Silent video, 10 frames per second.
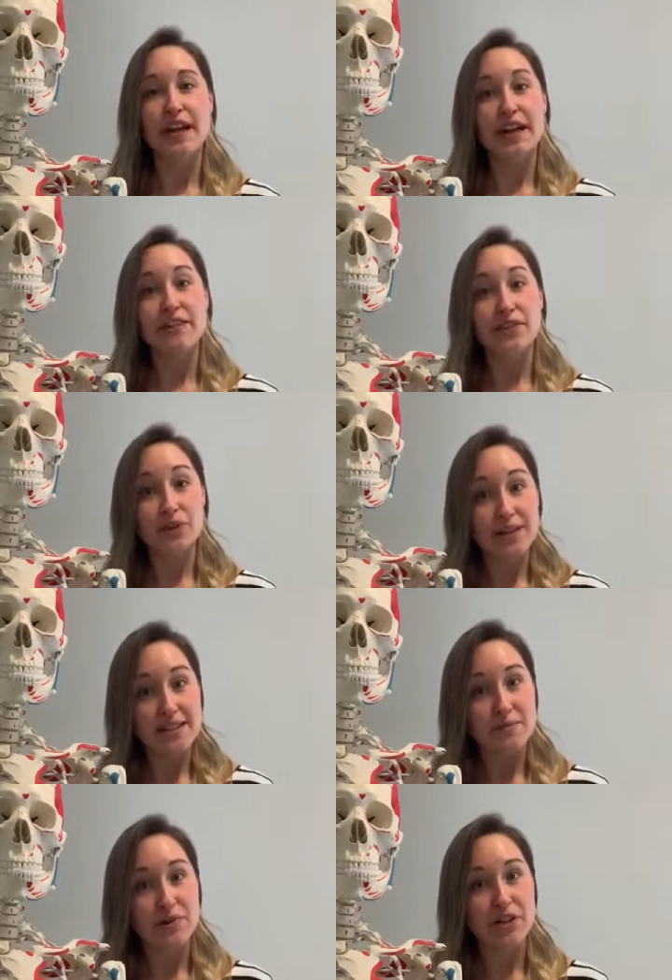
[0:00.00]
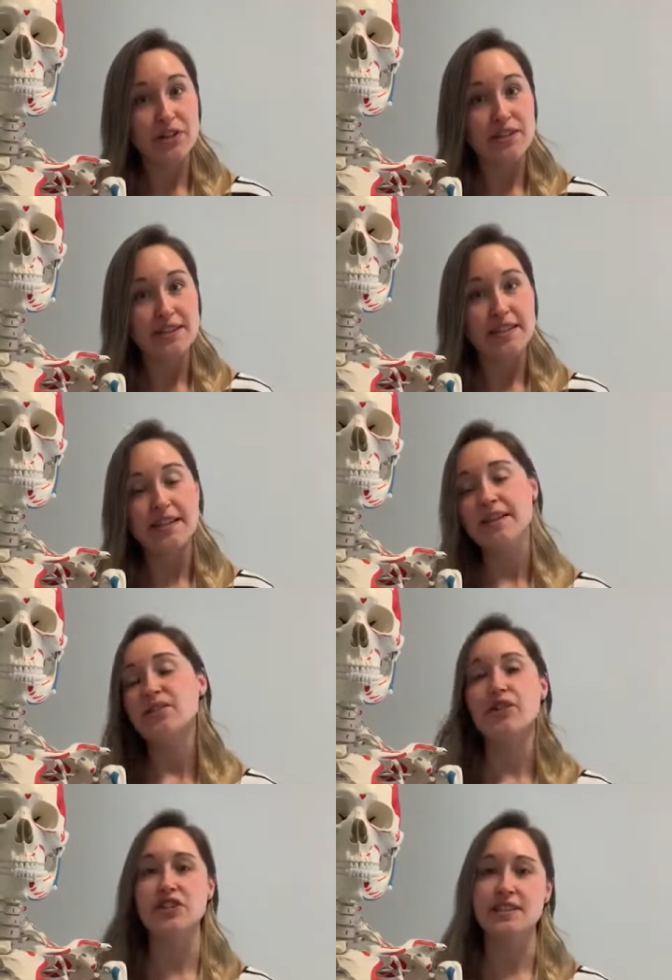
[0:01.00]
if you are somebody who's thinking,
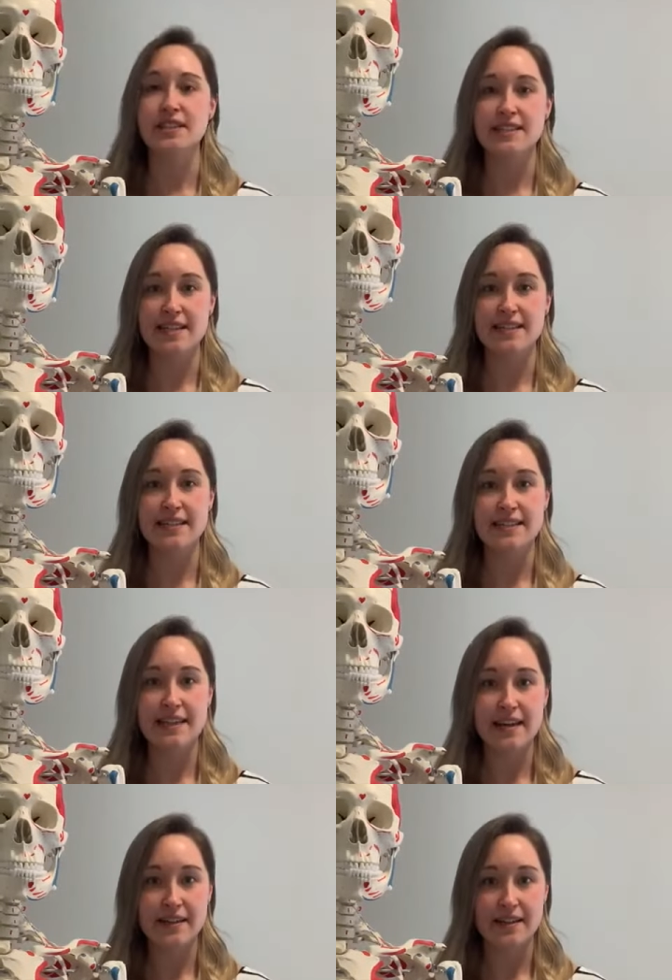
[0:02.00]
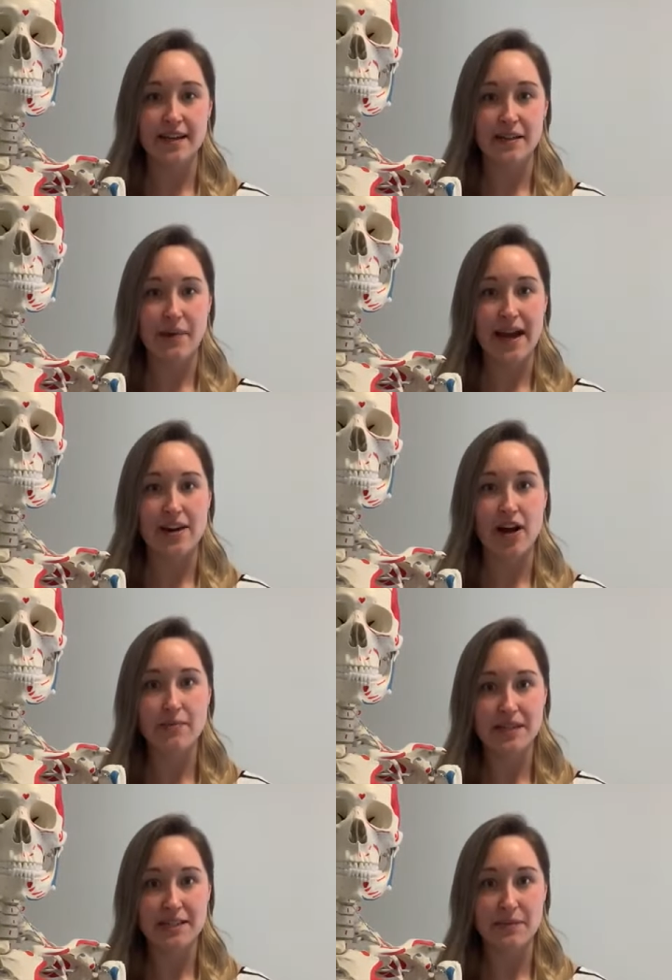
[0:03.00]
gosh, this sounds exactly like the pain
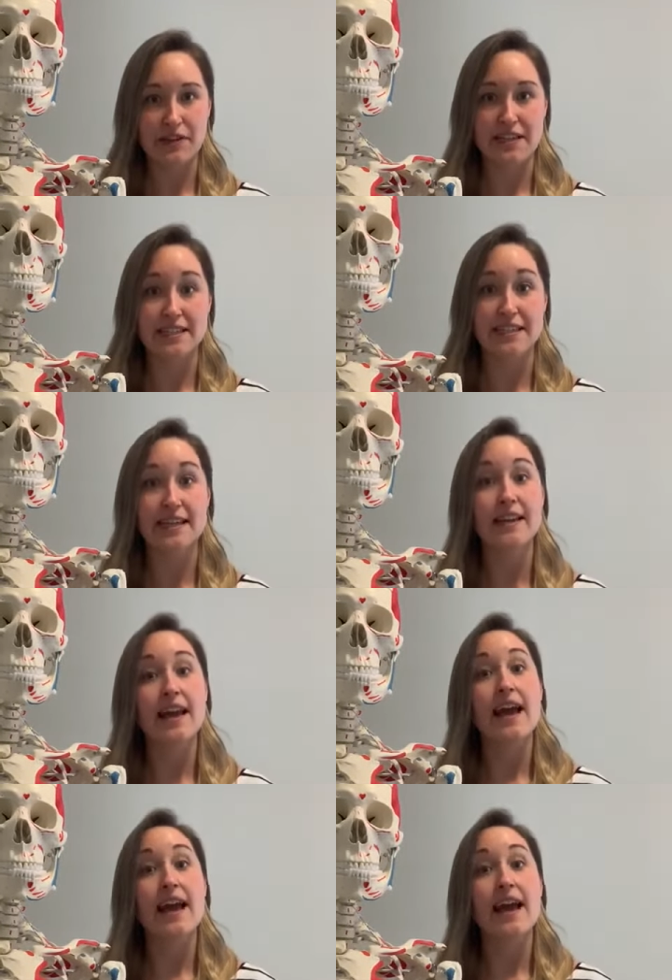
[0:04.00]
I'm experiencing,